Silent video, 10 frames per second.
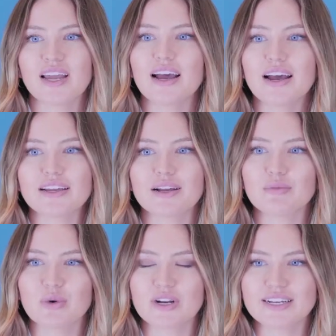Hi, I'm
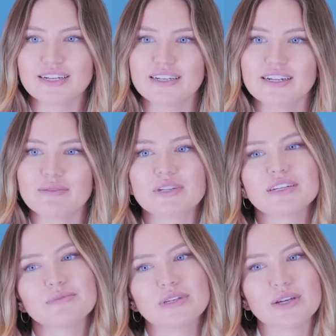Morgan, and I'm going to
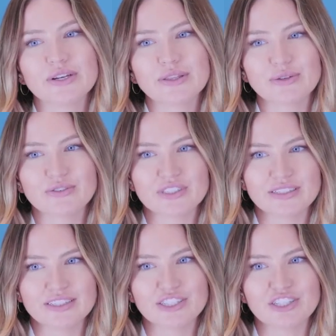be going through
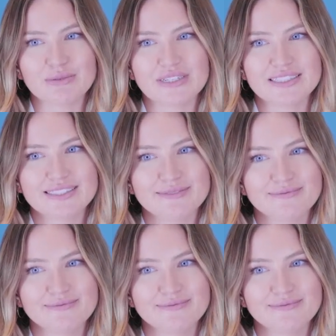fertility treatments.